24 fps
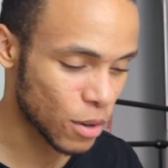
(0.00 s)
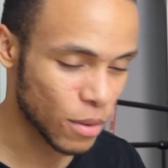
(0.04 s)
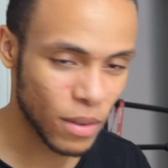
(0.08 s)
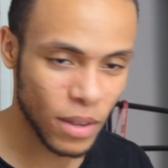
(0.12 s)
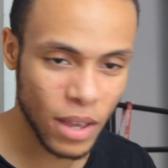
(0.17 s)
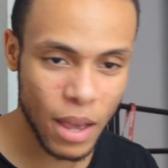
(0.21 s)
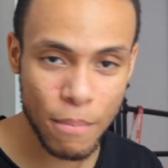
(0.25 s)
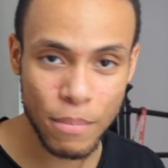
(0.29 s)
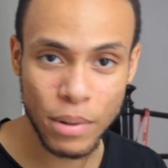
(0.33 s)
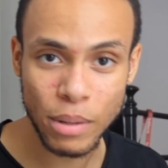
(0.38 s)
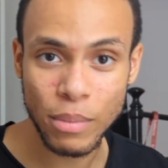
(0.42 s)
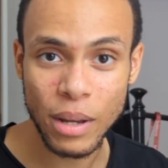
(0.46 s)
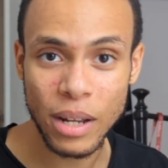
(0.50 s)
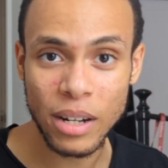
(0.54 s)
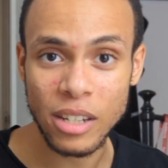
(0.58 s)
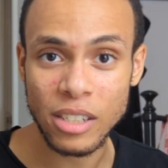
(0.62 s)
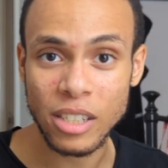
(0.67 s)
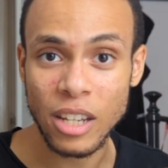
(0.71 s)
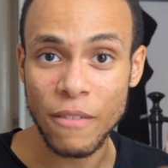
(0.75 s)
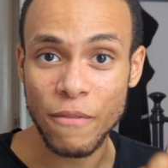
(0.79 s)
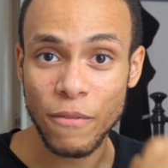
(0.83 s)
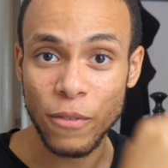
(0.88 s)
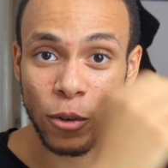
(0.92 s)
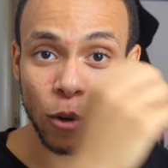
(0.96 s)
Implement this
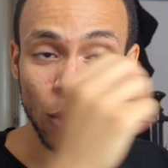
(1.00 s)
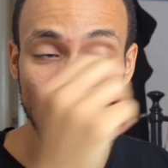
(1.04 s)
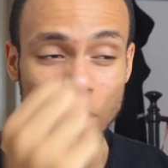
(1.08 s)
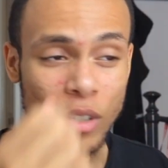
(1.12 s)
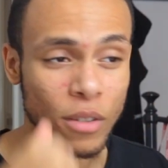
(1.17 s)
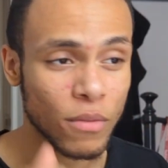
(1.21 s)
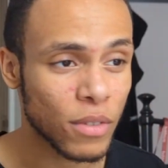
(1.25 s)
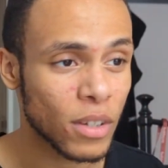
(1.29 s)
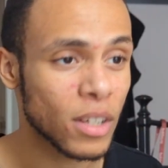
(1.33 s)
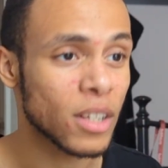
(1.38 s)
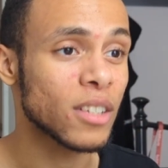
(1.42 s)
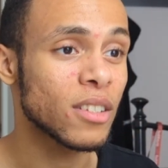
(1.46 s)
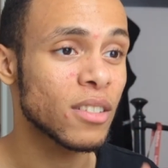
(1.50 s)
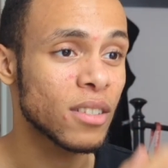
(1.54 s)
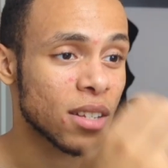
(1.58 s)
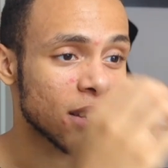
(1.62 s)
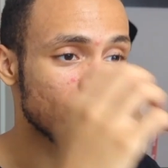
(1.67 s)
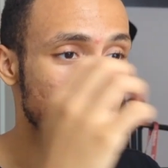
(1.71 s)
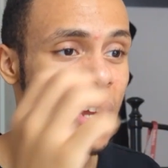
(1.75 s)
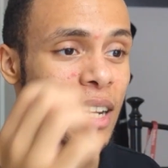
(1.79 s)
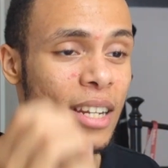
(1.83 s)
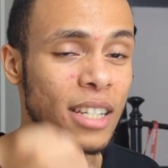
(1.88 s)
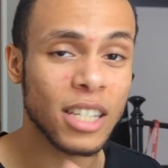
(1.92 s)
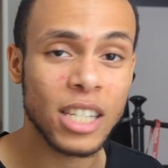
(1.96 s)
like philosophy. This
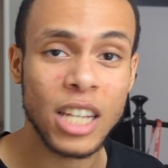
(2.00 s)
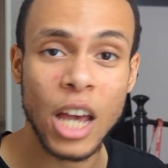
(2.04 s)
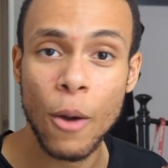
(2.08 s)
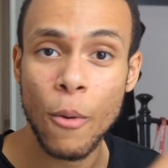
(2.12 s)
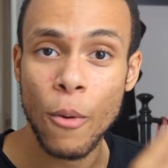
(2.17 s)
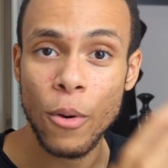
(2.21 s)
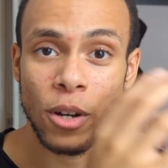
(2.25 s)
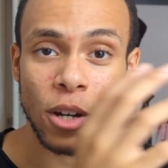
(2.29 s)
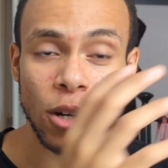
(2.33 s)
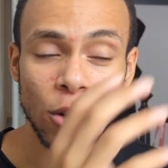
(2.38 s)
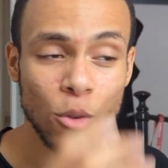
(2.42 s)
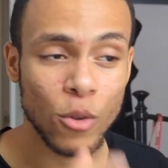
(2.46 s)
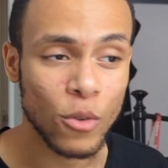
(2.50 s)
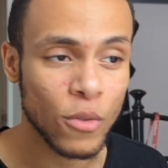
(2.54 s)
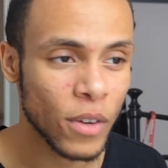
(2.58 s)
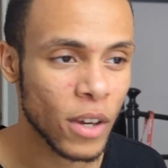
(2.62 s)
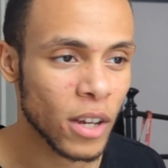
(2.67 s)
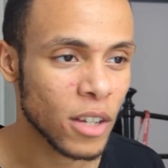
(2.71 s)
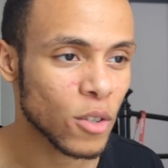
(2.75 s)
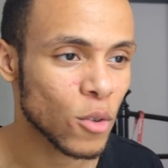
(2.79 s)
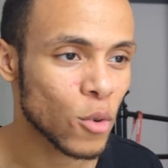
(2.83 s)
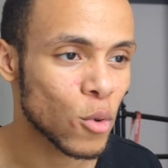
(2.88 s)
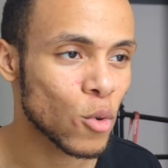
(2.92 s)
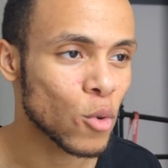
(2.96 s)
is how we're gonna do
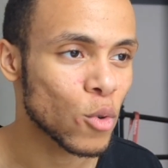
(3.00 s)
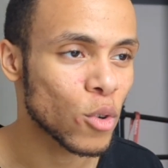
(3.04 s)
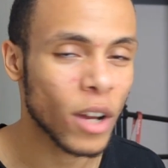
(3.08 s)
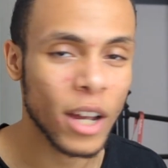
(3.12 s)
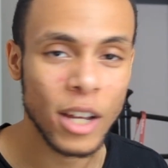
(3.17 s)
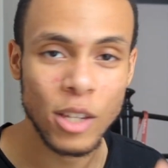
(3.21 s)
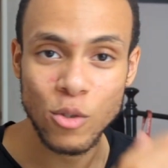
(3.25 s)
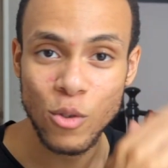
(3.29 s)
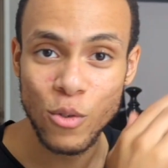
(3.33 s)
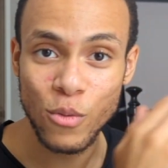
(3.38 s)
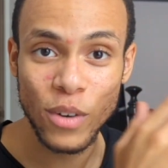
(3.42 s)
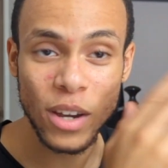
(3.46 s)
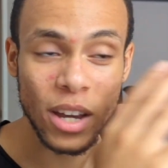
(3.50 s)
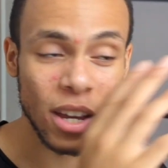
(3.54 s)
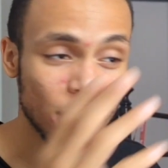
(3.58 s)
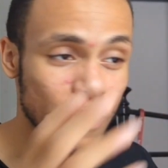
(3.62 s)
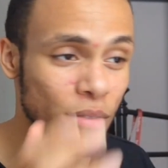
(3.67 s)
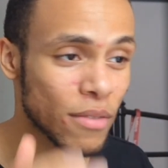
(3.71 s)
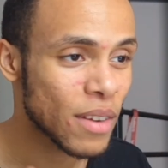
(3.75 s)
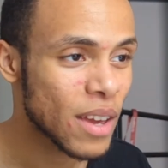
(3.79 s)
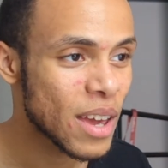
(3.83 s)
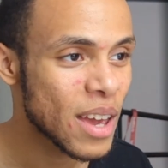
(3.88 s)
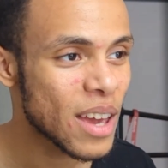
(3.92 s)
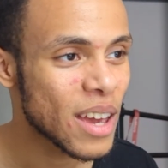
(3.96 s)
things. Cool. 9 to 5
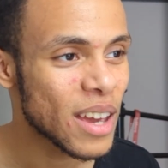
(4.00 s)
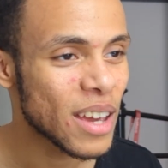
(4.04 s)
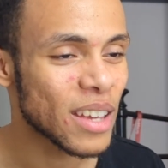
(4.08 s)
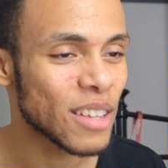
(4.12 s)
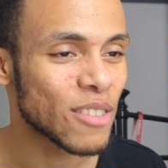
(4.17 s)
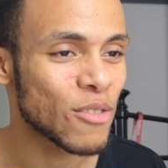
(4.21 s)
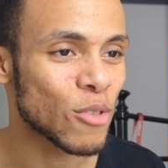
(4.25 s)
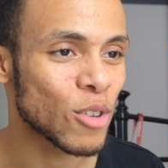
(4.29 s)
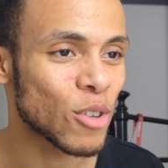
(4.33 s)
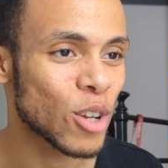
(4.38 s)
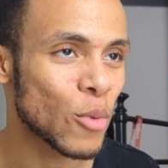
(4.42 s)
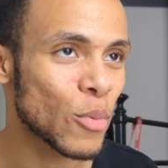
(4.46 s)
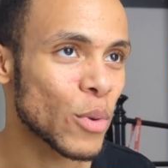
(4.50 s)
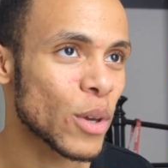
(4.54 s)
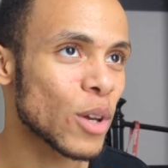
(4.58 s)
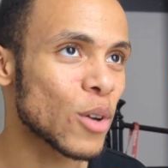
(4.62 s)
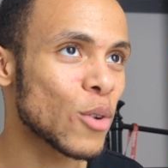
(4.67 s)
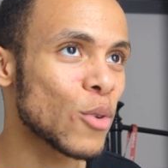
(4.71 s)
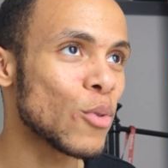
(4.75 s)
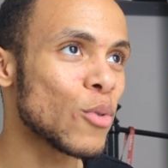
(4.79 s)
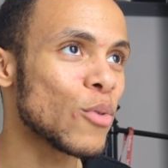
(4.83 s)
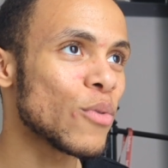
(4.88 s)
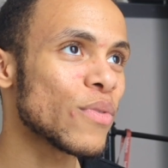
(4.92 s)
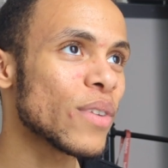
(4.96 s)
during the week.
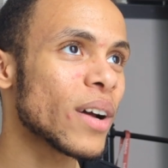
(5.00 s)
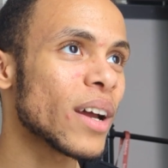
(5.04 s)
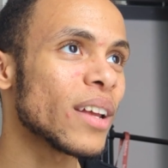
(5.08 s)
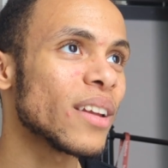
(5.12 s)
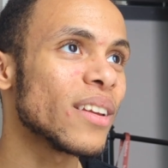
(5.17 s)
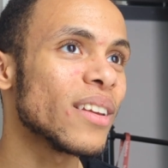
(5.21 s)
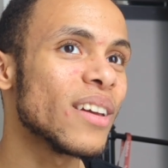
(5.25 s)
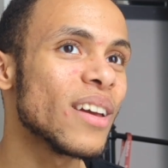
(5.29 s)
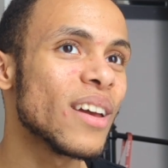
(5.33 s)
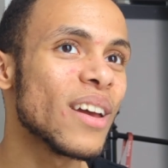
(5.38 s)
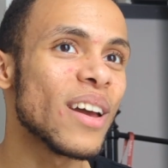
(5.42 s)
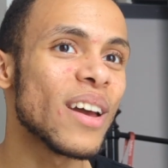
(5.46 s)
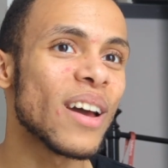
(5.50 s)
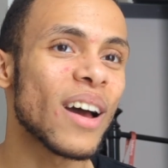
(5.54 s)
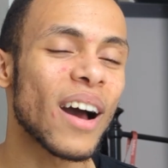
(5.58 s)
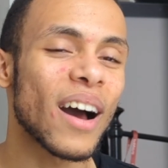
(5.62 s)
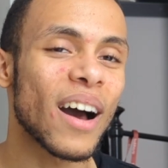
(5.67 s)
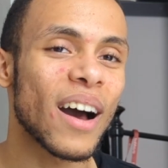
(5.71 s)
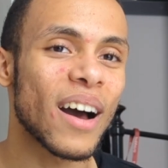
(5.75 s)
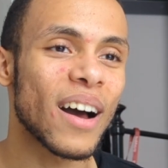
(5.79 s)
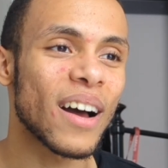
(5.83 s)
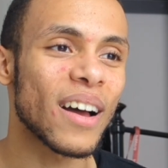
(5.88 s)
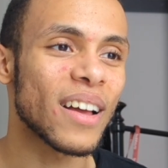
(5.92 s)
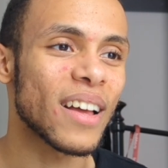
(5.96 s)
Cool. Fine.
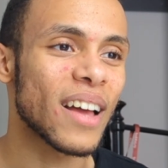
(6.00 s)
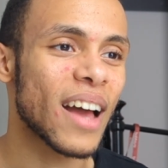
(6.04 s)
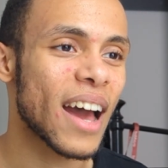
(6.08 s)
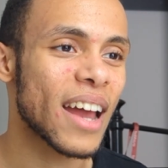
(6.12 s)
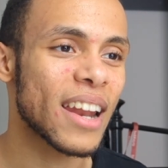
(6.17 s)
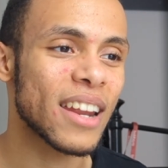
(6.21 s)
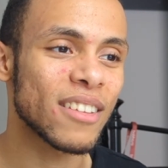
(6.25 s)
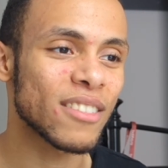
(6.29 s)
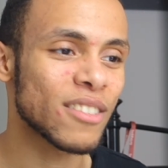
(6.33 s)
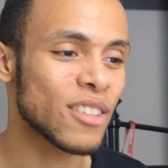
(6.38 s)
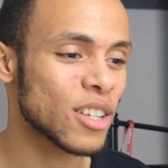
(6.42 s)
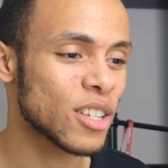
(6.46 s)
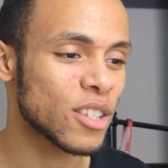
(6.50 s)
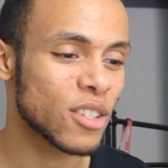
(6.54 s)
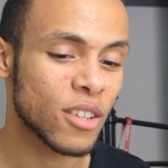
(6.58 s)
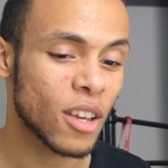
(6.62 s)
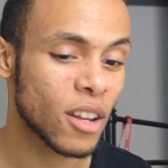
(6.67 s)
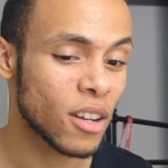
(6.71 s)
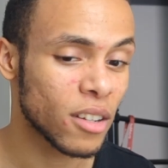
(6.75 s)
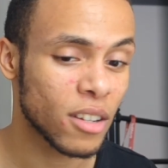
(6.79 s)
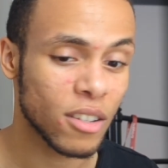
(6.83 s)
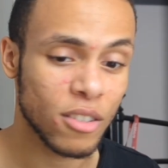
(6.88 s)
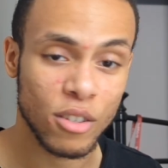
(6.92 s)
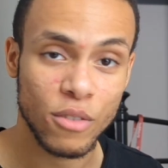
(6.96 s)
And then just
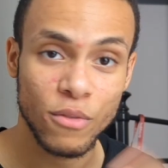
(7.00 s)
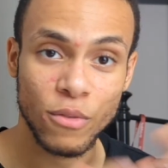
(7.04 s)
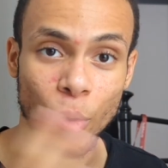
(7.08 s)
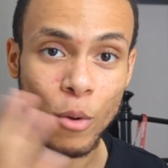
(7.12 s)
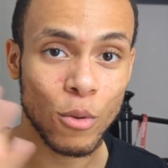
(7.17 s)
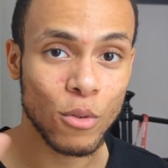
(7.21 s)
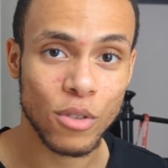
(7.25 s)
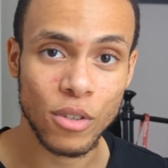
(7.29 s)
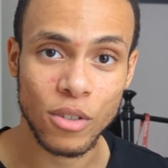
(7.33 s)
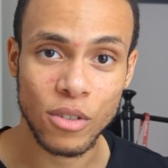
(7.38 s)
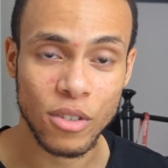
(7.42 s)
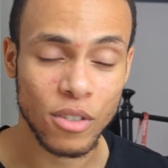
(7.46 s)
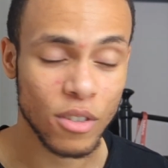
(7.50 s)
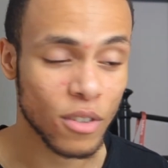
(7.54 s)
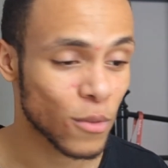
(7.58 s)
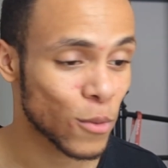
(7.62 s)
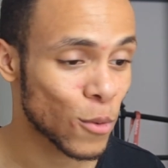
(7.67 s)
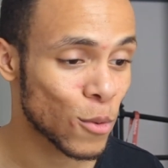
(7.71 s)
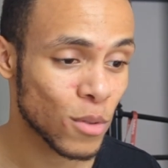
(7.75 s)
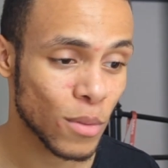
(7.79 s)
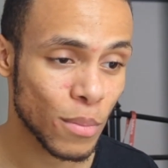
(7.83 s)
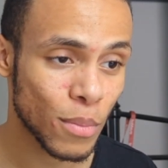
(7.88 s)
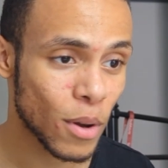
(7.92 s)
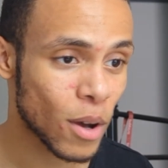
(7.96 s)
suddenly just falters. It just
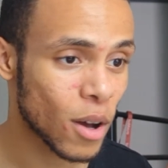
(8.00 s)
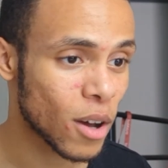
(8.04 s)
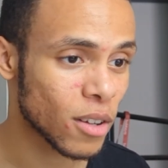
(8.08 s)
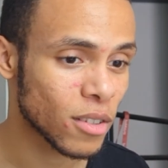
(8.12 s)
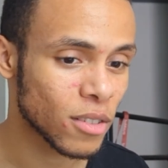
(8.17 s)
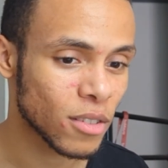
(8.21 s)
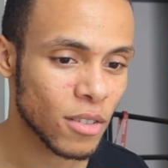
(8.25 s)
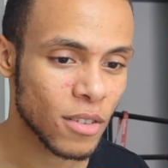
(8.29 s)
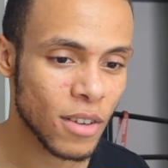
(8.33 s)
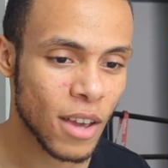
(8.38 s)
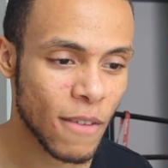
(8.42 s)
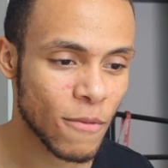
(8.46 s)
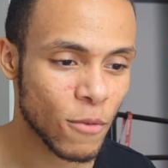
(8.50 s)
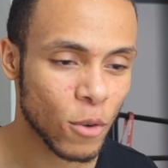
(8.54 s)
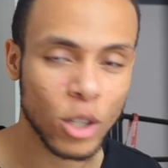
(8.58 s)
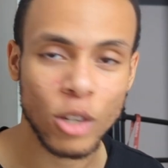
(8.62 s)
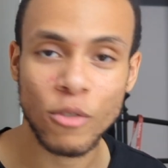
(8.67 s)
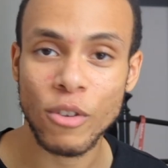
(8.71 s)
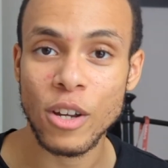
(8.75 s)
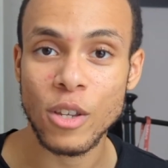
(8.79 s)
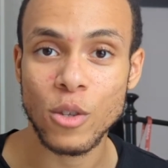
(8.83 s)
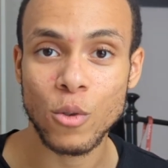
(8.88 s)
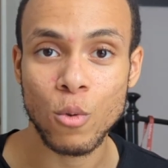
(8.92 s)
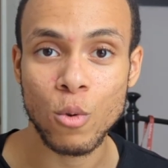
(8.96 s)
falls apart. You haven't got the
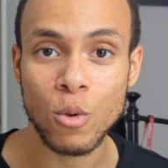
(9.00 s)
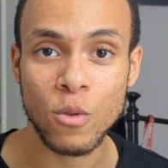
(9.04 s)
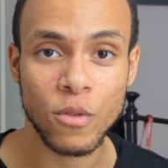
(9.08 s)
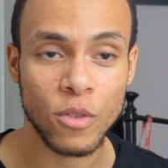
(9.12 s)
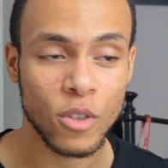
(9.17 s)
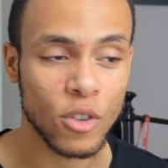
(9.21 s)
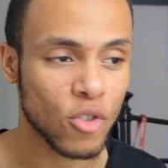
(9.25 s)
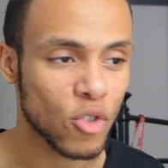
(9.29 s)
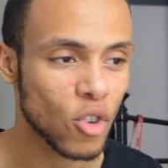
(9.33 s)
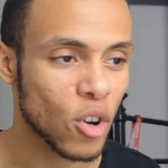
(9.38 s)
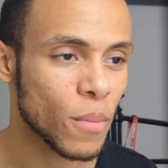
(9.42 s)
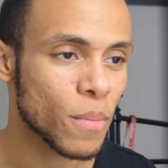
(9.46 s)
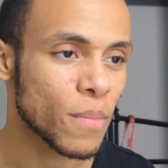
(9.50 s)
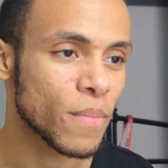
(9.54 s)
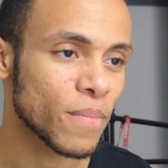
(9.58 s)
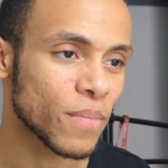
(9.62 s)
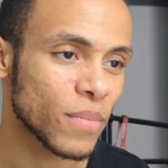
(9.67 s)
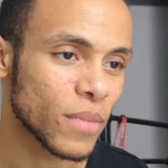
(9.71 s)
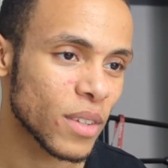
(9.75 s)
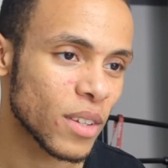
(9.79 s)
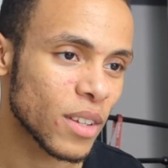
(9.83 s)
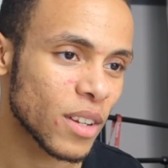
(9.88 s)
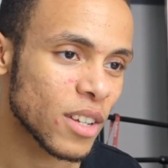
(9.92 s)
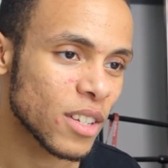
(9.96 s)
right tools for the job.
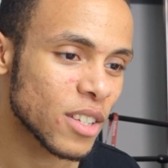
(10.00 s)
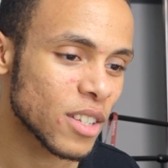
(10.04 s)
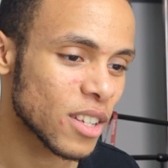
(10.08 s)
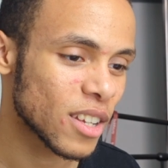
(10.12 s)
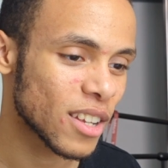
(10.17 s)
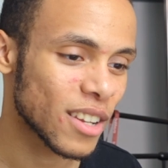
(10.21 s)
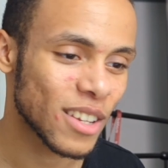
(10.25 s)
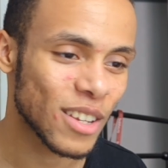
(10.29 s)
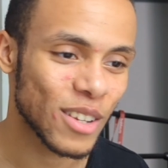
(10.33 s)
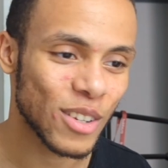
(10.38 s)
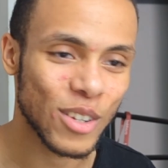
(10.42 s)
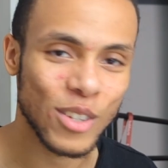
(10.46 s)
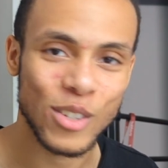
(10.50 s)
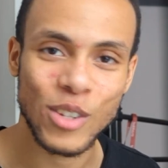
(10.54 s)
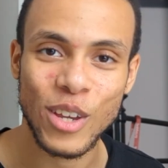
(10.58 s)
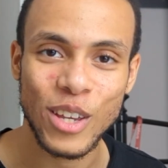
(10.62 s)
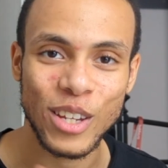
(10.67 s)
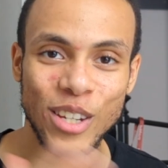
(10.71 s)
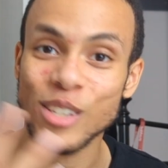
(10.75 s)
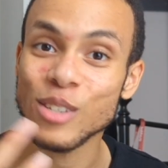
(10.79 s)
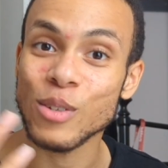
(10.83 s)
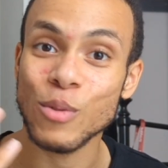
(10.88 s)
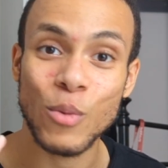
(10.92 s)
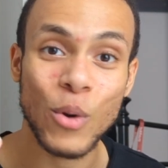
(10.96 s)
It
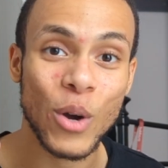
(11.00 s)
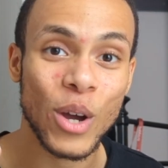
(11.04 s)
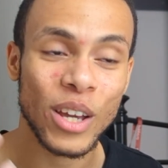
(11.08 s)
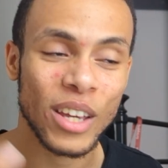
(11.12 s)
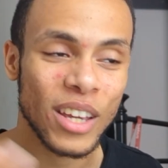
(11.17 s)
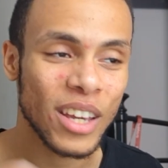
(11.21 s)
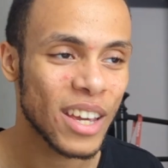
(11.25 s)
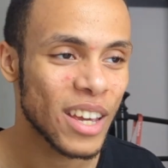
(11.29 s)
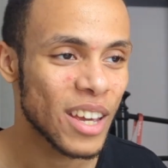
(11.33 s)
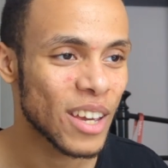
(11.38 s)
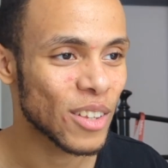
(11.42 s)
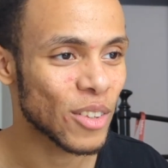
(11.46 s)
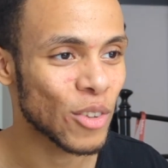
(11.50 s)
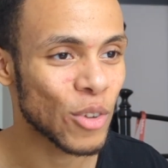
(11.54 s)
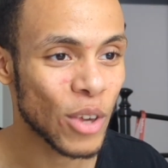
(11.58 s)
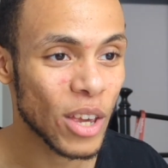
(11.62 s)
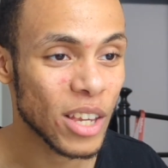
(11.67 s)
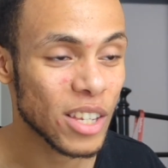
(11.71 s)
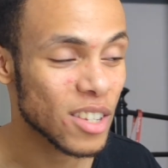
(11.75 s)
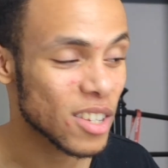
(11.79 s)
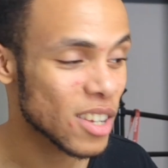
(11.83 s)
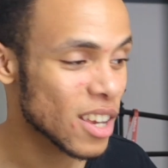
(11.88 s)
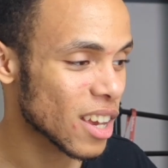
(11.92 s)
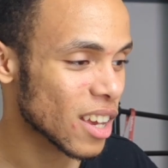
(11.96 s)
doesn't work. You get
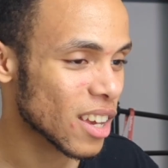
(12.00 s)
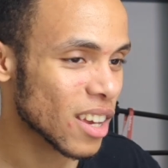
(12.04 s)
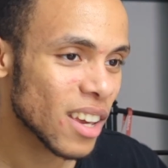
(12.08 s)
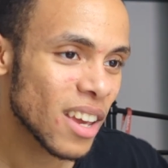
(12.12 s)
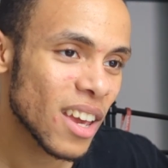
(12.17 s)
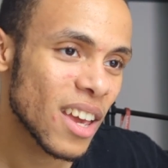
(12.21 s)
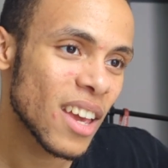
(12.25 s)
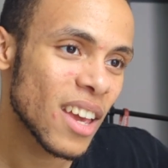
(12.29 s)
sick.